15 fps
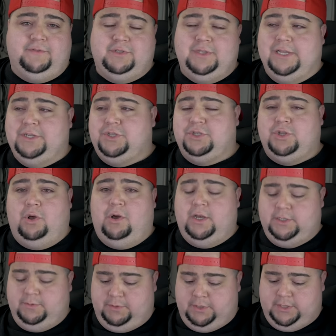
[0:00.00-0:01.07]
So that's just
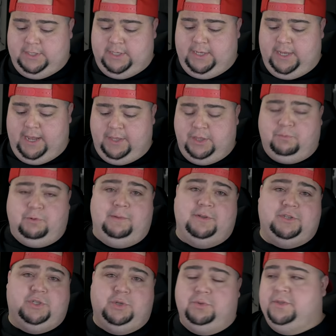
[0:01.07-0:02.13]
awesome to see, and they're pretty
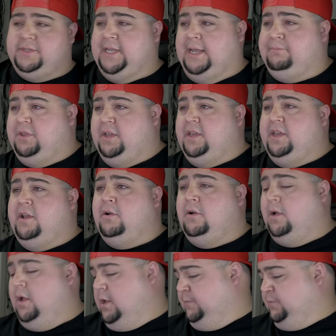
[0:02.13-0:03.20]
much doing the same thing
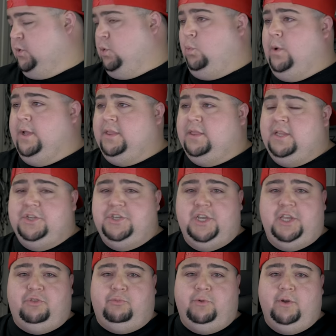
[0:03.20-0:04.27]
here with the
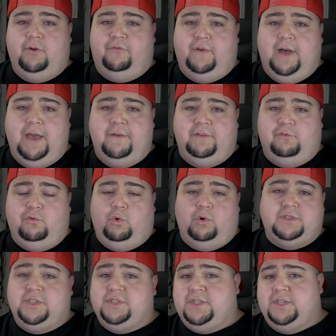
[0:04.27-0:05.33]
G305, and of
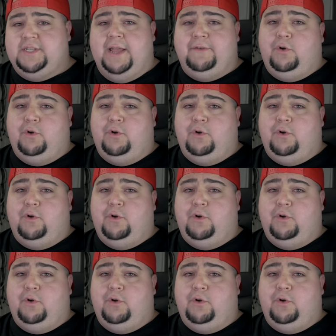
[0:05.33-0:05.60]
course this doesn't have